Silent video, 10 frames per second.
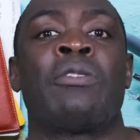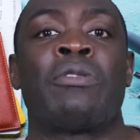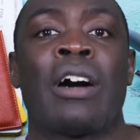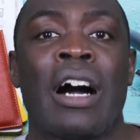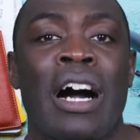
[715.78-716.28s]

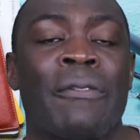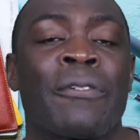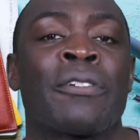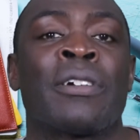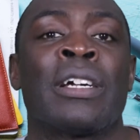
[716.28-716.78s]
will
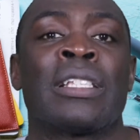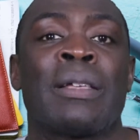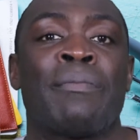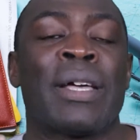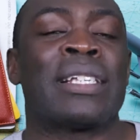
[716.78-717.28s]
offer the
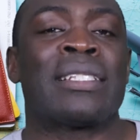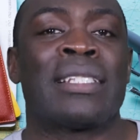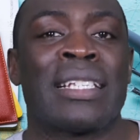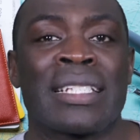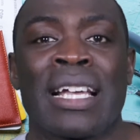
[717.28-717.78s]
best
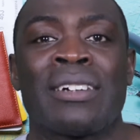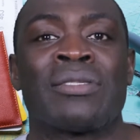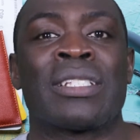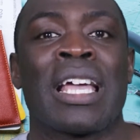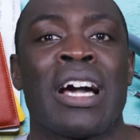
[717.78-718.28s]

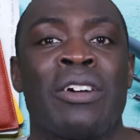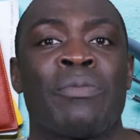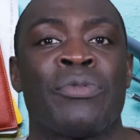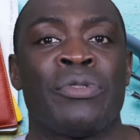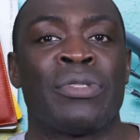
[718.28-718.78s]
discounts to
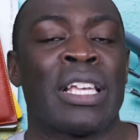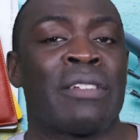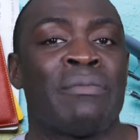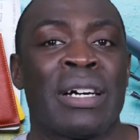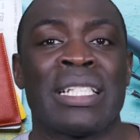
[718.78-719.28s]
help you
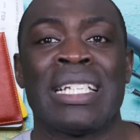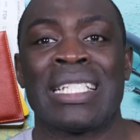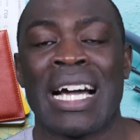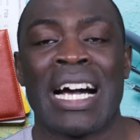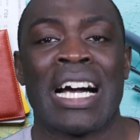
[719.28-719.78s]
save money,
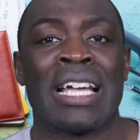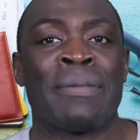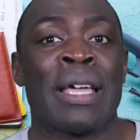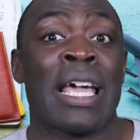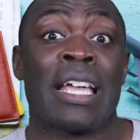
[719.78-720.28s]
time,
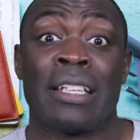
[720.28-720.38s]
and